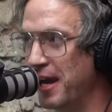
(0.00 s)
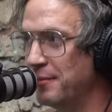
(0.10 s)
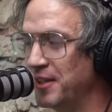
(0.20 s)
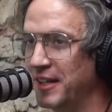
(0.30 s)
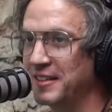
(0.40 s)

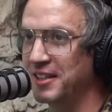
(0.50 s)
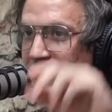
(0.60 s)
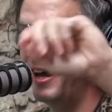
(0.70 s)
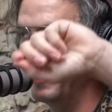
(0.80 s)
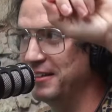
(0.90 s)
and it gets
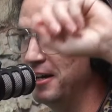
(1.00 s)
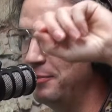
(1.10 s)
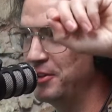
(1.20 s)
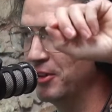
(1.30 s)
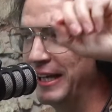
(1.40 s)
clogged up
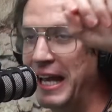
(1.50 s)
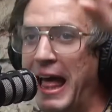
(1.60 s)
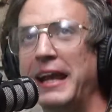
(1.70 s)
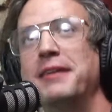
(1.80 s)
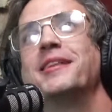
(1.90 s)
and you're like,
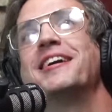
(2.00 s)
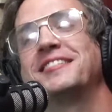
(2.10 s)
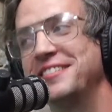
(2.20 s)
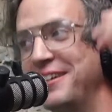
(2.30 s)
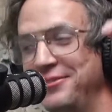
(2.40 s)
ah, give me that
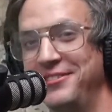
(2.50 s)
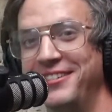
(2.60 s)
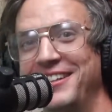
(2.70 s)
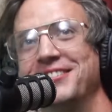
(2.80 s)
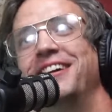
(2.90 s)
stuff. You're
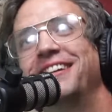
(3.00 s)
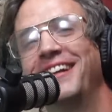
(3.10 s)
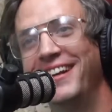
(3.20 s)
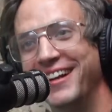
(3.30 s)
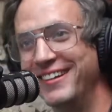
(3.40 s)
like trying to get
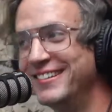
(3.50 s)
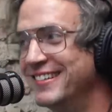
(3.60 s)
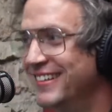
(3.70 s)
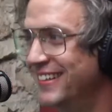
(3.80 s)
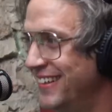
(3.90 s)
it out.
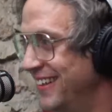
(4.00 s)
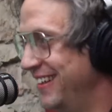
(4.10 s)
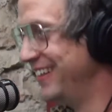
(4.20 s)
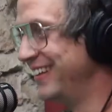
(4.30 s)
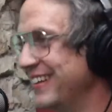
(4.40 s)
It's like
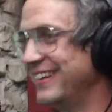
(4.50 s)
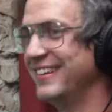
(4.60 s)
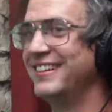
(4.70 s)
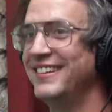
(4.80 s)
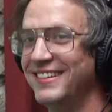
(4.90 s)
flaky
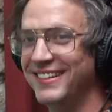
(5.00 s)
crunchy.